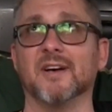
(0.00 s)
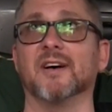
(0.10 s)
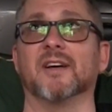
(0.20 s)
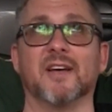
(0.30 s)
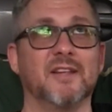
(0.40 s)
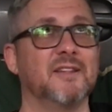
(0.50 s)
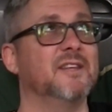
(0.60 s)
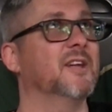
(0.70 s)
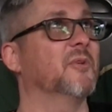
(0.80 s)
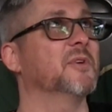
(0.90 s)
Uh,
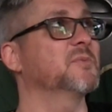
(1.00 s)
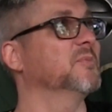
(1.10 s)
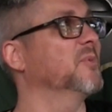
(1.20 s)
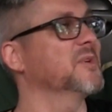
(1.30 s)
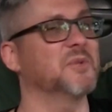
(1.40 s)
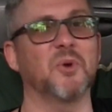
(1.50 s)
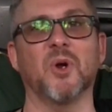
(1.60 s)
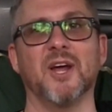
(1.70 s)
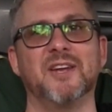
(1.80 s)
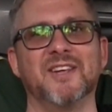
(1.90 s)
you know, this one wasn't
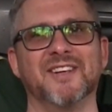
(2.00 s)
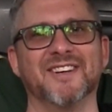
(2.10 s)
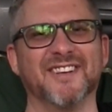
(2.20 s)
great.